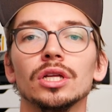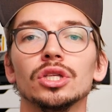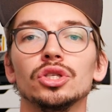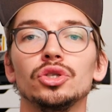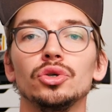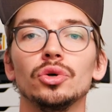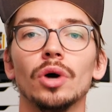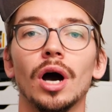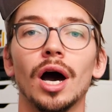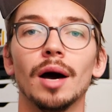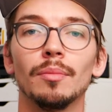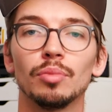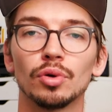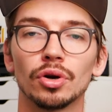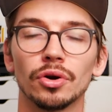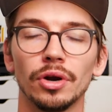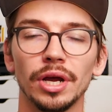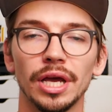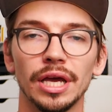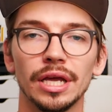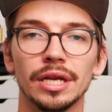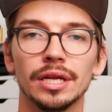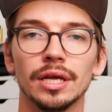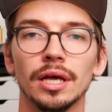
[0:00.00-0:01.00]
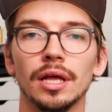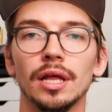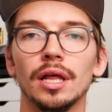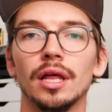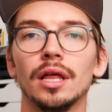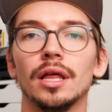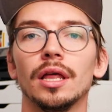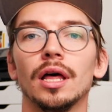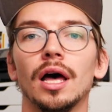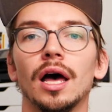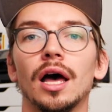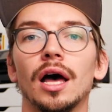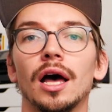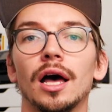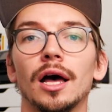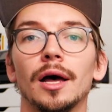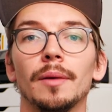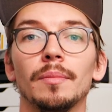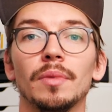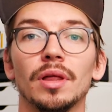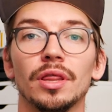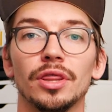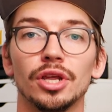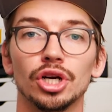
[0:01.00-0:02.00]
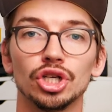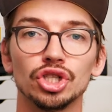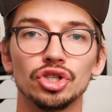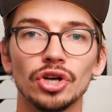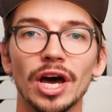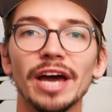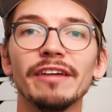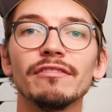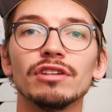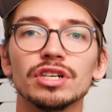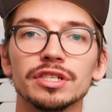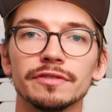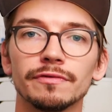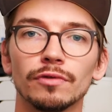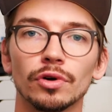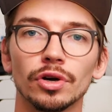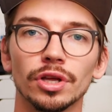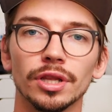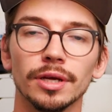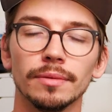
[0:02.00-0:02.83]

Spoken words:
to upgrade their drivers for